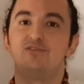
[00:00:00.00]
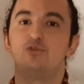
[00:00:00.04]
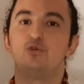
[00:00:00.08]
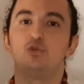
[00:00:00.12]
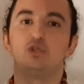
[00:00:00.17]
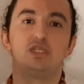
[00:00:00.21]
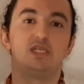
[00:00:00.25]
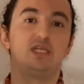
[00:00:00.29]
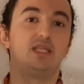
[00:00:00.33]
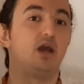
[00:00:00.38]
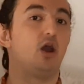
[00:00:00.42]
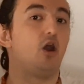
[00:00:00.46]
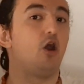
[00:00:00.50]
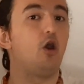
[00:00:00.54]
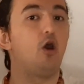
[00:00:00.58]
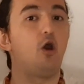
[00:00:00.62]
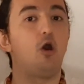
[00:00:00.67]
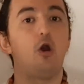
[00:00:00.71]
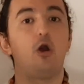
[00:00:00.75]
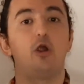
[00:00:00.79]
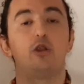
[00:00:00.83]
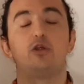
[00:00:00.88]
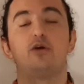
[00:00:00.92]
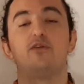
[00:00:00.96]
to see the
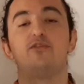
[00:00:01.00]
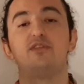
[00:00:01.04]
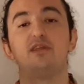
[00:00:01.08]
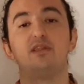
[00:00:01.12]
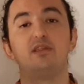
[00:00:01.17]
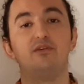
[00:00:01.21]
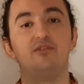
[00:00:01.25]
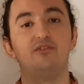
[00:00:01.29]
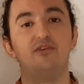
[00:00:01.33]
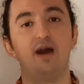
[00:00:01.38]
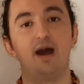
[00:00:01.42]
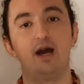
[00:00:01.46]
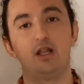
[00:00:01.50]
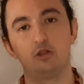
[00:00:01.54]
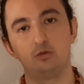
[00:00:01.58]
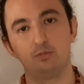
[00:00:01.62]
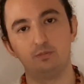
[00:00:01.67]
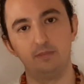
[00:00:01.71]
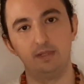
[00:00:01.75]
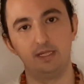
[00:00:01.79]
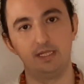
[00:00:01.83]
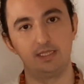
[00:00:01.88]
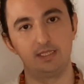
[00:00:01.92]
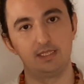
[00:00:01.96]
heart of the
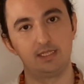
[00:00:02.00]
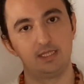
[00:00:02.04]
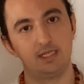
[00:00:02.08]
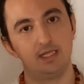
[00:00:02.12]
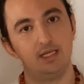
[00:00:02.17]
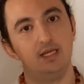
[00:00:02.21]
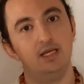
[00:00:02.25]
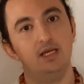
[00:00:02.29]
development.